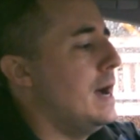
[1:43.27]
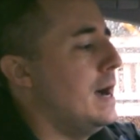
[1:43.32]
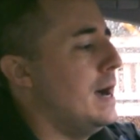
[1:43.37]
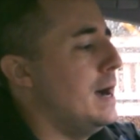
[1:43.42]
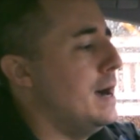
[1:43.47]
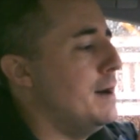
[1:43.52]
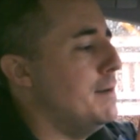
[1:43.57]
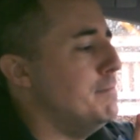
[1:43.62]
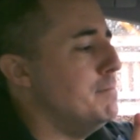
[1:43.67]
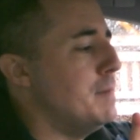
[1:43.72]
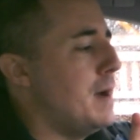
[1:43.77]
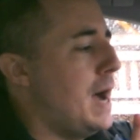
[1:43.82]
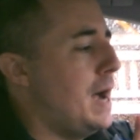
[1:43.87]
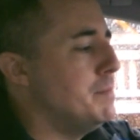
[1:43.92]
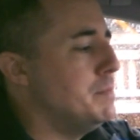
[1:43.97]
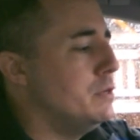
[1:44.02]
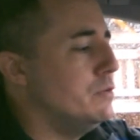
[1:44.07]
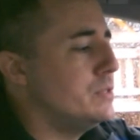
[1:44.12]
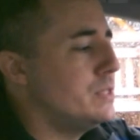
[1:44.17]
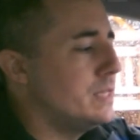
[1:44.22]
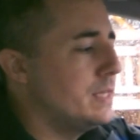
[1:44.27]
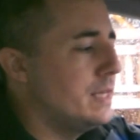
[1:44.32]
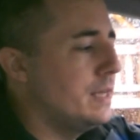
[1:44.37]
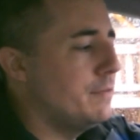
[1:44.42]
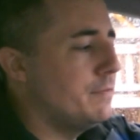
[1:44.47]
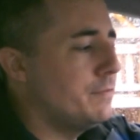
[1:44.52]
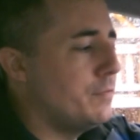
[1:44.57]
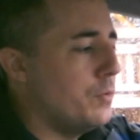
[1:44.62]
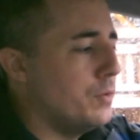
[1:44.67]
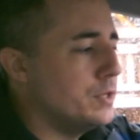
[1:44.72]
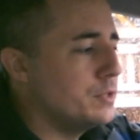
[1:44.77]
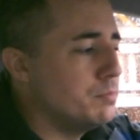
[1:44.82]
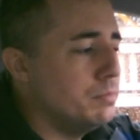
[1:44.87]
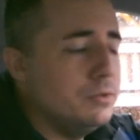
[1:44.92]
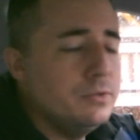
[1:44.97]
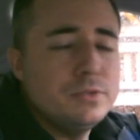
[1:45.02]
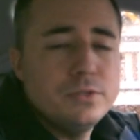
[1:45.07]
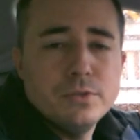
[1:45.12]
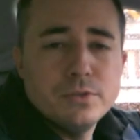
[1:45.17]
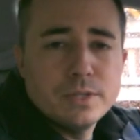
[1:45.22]
Um, I'm using it for its
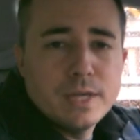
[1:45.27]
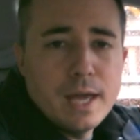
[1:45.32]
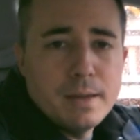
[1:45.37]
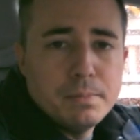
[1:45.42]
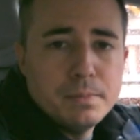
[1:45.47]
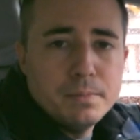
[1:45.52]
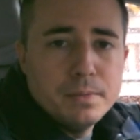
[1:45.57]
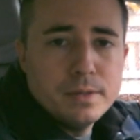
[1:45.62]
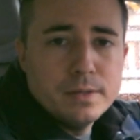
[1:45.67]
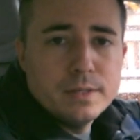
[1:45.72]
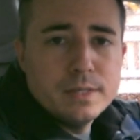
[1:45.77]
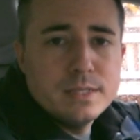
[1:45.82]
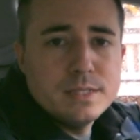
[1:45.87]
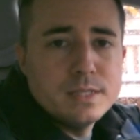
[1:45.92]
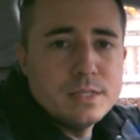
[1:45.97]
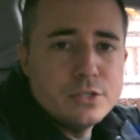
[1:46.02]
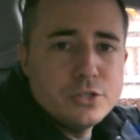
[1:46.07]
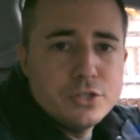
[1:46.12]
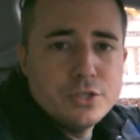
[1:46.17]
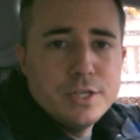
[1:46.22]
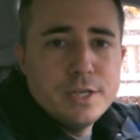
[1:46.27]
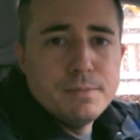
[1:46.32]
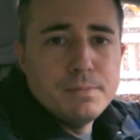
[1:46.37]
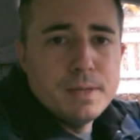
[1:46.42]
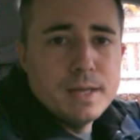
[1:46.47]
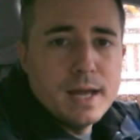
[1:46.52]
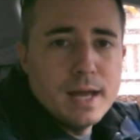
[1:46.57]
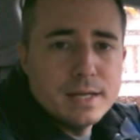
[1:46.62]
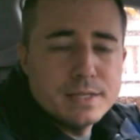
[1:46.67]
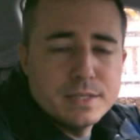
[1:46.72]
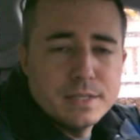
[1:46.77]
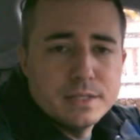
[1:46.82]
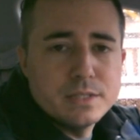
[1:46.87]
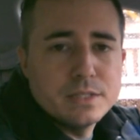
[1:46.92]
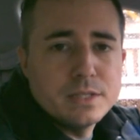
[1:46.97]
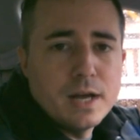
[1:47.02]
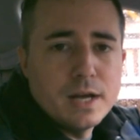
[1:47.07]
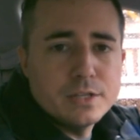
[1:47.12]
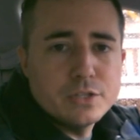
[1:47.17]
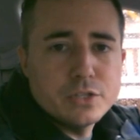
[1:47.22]
Bluetooth capabilities, its G P S,
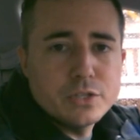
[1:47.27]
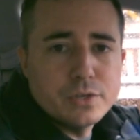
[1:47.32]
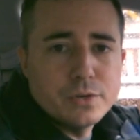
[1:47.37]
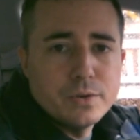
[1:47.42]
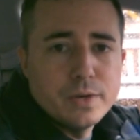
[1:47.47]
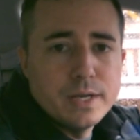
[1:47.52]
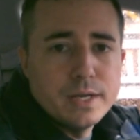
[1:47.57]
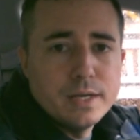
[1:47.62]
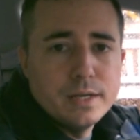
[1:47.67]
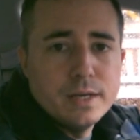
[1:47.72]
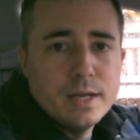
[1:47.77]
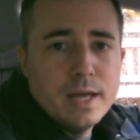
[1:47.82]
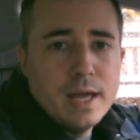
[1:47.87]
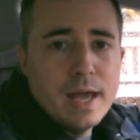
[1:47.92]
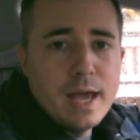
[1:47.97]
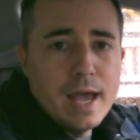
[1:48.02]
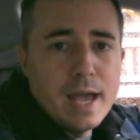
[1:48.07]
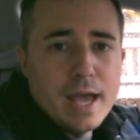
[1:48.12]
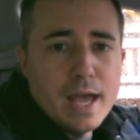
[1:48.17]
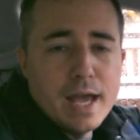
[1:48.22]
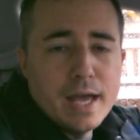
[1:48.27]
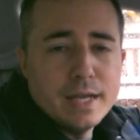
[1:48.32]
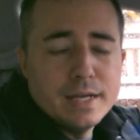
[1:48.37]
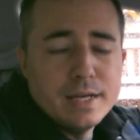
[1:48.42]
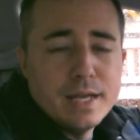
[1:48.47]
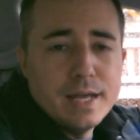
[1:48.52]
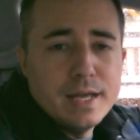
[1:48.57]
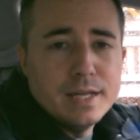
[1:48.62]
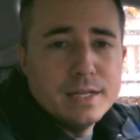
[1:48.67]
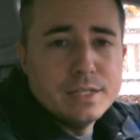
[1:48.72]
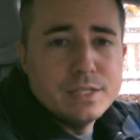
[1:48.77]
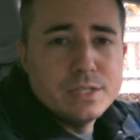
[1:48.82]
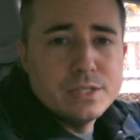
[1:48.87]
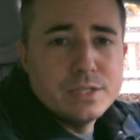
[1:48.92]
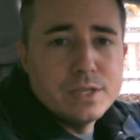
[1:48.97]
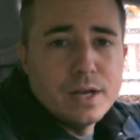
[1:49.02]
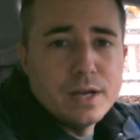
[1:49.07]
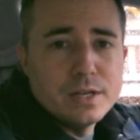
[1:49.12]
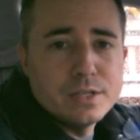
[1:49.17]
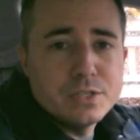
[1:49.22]
its touchscreen, and
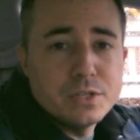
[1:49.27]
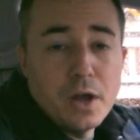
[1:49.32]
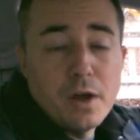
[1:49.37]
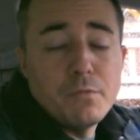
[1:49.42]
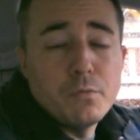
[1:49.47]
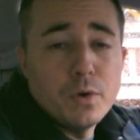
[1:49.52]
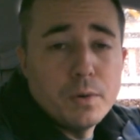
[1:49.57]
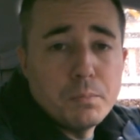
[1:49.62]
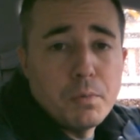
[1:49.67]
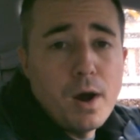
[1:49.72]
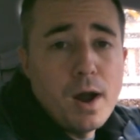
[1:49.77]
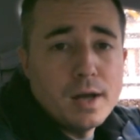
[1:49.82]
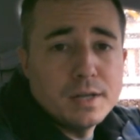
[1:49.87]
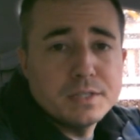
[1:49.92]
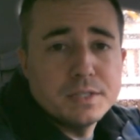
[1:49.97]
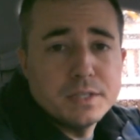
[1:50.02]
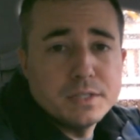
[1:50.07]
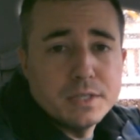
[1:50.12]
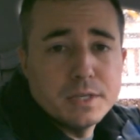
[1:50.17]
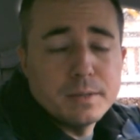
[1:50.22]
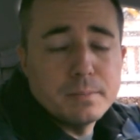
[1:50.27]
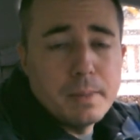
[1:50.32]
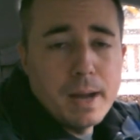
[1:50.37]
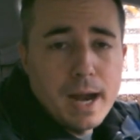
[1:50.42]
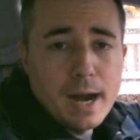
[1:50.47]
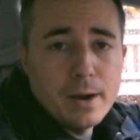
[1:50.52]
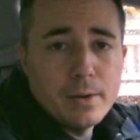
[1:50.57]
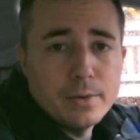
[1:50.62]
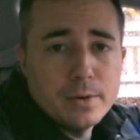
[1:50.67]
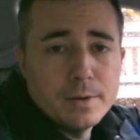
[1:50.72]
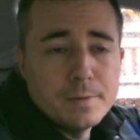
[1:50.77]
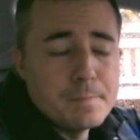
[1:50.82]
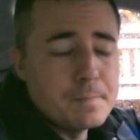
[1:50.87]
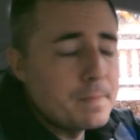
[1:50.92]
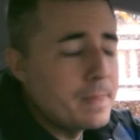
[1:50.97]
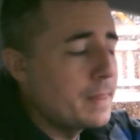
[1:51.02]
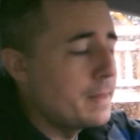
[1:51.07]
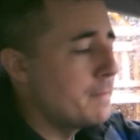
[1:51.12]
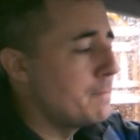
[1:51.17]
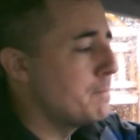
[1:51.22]
its uh, software processing power.
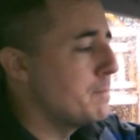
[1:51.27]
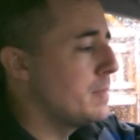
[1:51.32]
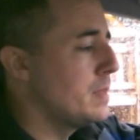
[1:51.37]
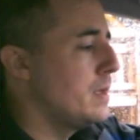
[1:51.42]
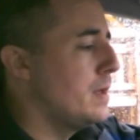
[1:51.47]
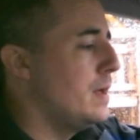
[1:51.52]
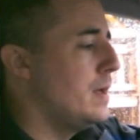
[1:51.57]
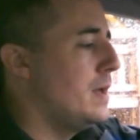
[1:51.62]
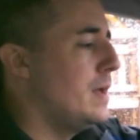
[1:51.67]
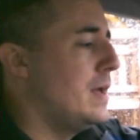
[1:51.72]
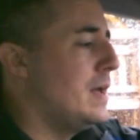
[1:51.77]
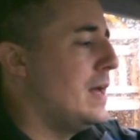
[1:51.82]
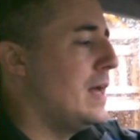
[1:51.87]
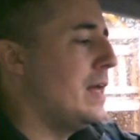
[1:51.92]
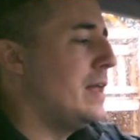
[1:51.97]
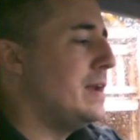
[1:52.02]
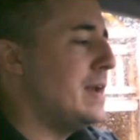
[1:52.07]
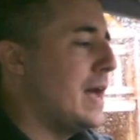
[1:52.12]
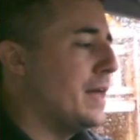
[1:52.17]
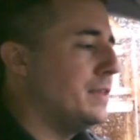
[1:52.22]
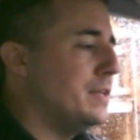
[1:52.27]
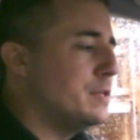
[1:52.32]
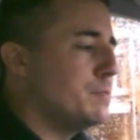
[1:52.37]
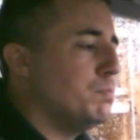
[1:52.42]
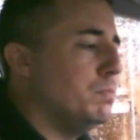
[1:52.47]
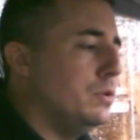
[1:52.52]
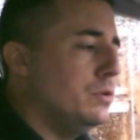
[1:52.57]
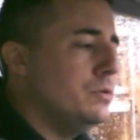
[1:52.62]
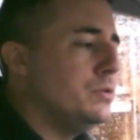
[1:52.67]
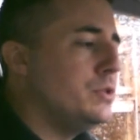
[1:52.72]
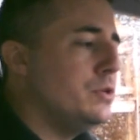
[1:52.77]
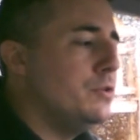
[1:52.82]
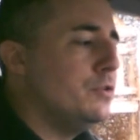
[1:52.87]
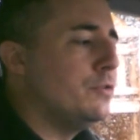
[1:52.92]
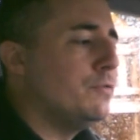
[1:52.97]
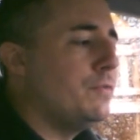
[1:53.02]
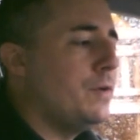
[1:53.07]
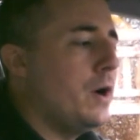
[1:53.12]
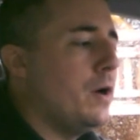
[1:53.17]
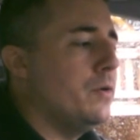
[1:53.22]
Now, this
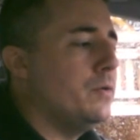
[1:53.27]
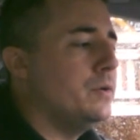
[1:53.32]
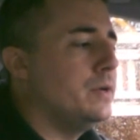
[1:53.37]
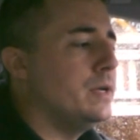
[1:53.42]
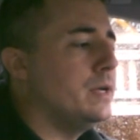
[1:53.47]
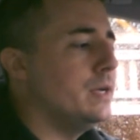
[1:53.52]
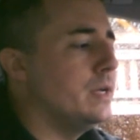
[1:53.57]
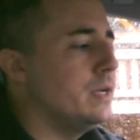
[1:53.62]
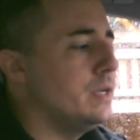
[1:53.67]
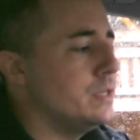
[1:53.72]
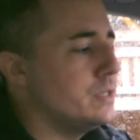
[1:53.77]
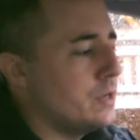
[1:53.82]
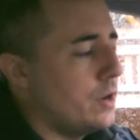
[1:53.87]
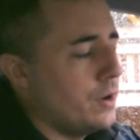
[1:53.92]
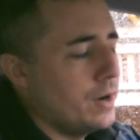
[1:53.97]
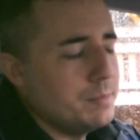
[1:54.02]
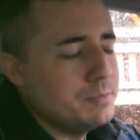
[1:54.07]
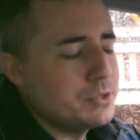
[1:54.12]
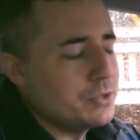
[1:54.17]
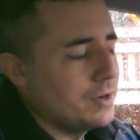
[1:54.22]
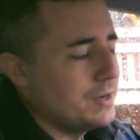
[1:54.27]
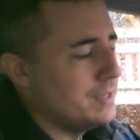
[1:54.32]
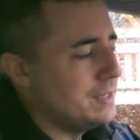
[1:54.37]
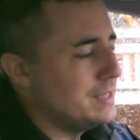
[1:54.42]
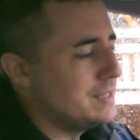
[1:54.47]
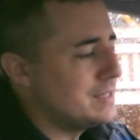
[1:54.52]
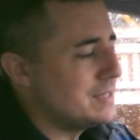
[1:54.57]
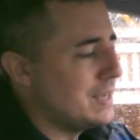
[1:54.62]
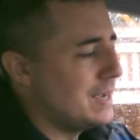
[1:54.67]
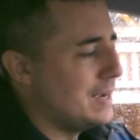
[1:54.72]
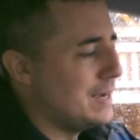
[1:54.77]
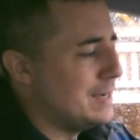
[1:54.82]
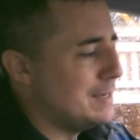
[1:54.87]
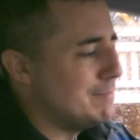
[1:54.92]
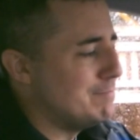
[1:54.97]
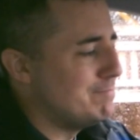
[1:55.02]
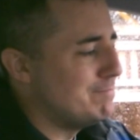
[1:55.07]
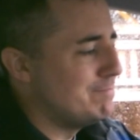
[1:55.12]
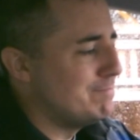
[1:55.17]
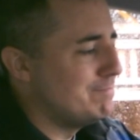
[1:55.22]
Bluetooth phone is, or I'm sorry, this,
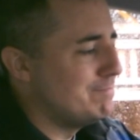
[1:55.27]
uh,